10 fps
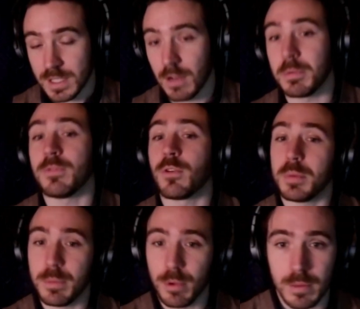yourself
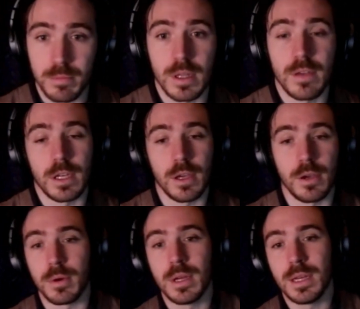before people can believe in
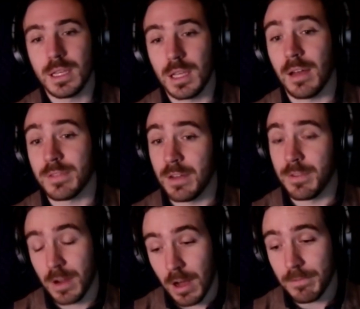you. You have to
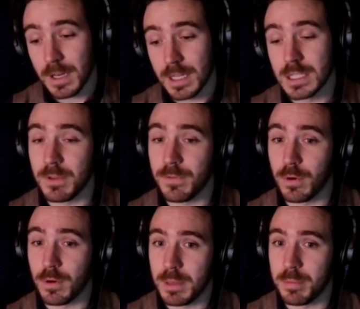have confidence
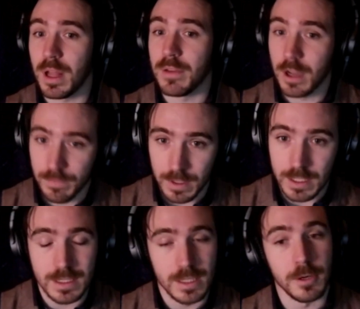before people have
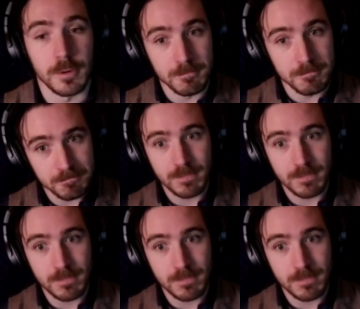confidence in you.